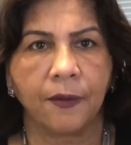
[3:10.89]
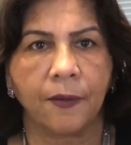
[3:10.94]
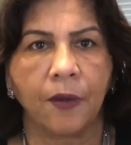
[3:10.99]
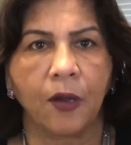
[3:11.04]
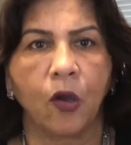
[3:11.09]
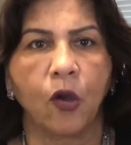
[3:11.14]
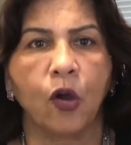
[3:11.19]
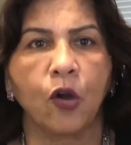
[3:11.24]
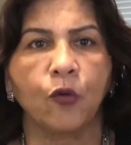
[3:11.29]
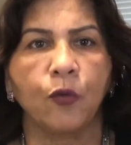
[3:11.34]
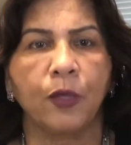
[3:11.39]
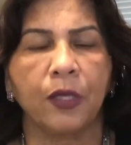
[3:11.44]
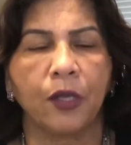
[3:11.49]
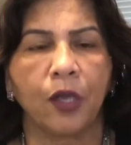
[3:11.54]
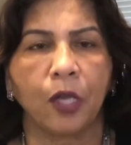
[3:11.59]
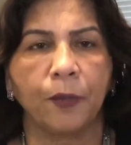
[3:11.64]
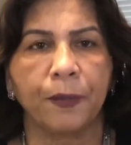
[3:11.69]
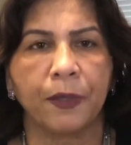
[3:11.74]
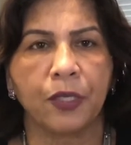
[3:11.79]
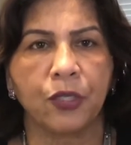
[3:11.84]
or will
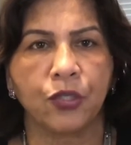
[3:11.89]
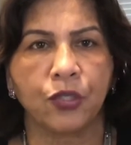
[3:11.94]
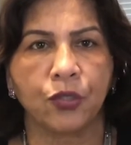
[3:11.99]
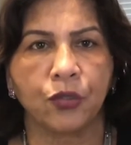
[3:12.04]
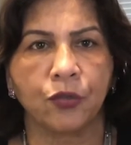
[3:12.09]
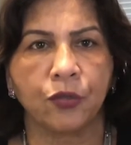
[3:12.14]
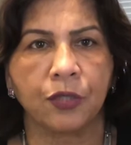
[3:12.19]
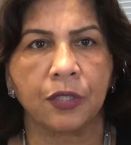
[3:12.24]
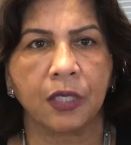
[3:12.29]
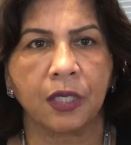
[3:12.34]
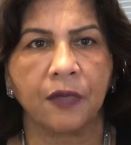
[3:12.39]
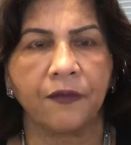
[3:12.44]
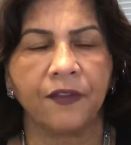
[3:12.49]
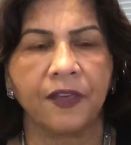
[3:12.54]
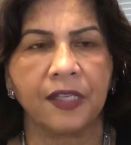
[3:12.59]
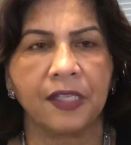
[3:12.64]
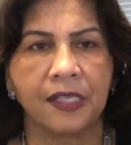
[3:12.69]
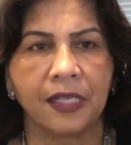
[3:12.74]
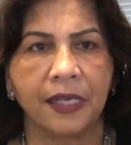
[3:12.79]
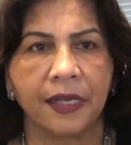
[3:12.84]
not be issued a
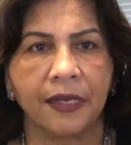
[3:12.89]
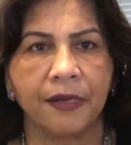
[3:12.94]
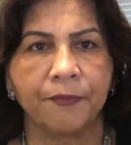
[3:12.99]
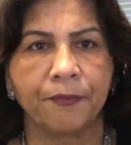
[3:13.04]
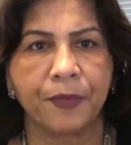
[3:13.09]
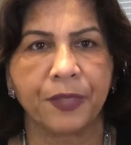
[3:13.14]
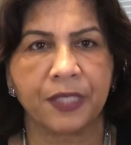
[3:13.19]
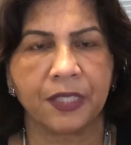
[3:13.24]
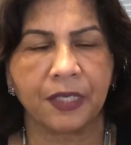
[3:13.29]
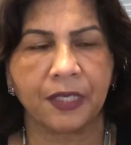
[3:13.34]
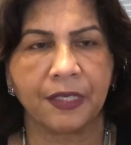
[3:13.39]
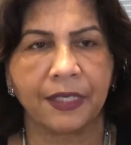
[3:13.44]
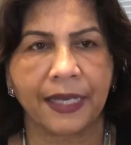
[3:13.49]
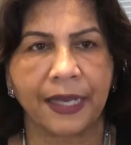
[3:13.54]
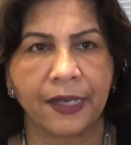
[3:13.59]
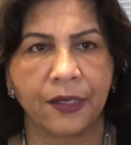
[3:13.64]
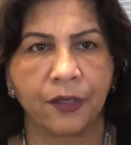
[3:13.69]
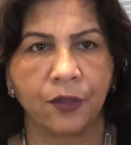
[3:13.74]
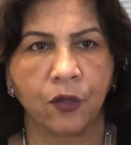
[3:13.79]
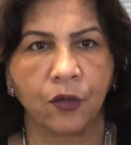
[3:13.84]
visa in particular
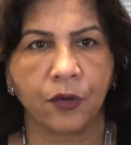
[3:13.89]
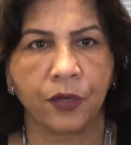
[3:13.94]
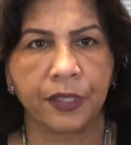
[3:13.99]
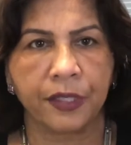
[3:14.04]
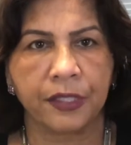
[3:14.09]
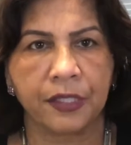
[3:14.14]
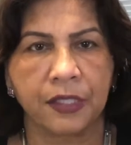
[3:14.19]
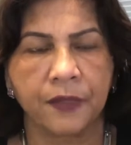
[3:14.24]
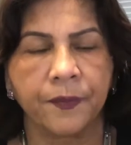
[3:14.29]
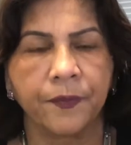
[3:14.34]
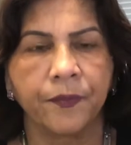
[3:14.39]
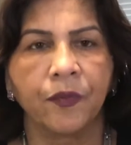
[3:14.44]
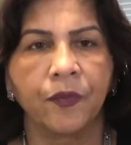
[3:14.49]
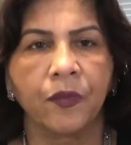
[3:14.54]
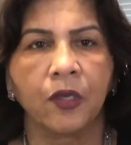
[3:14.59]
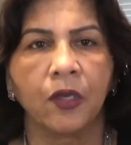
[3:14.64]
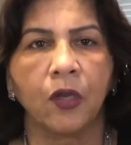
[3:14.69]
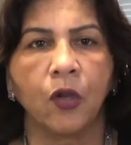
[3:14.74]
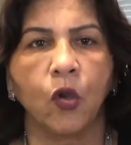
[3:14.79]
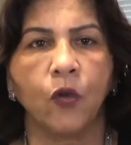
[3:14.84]
categories
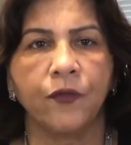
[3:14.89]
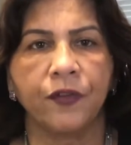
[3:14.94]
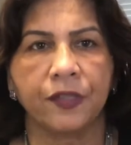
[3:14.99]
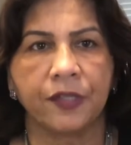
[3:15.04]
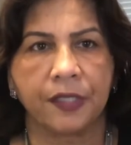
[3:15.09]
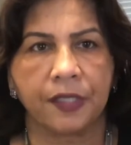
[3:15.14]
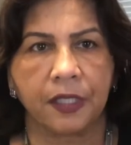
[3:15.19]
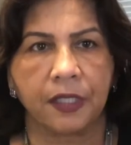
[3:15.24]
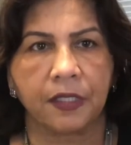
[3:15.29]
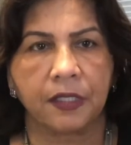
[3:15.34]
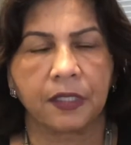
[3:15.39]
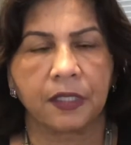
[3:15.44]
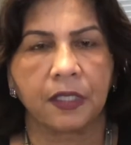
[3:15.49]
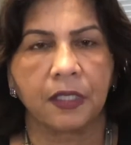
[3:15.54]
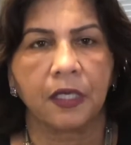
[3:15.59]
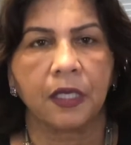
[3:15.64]
overseas.